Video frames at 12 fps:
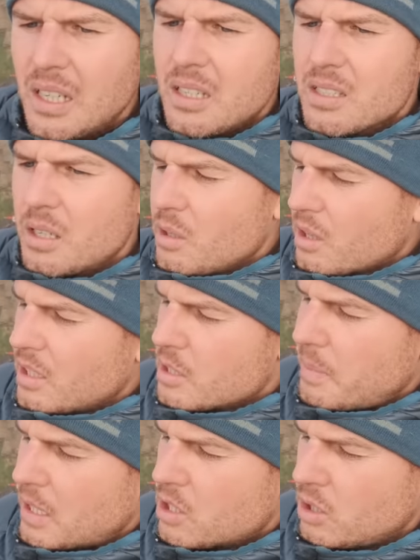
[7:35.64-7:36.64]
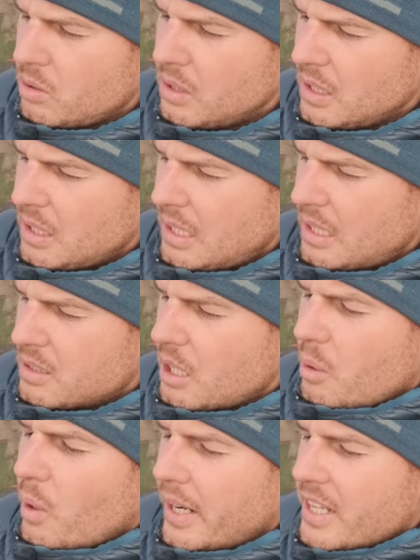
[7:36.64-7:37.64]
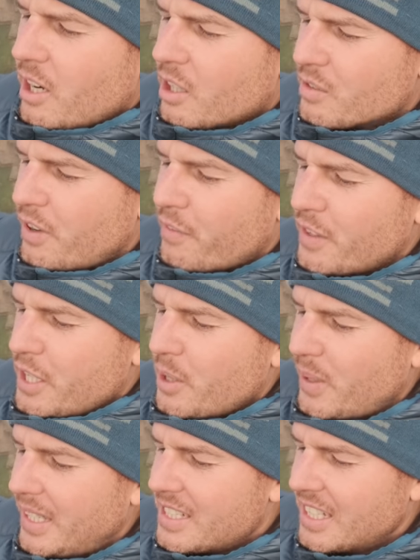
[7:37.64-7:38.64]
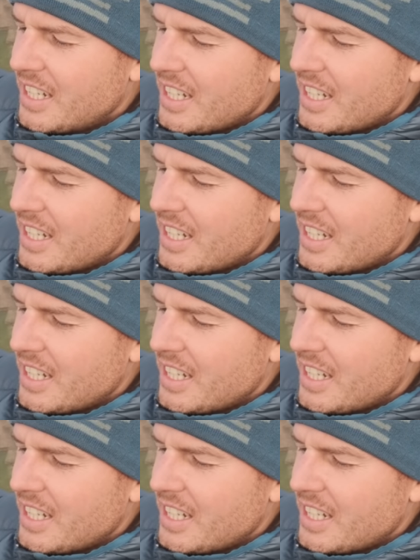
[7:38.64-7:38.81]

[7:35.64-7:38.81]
So nothing special. I don't know why it costs 50 quid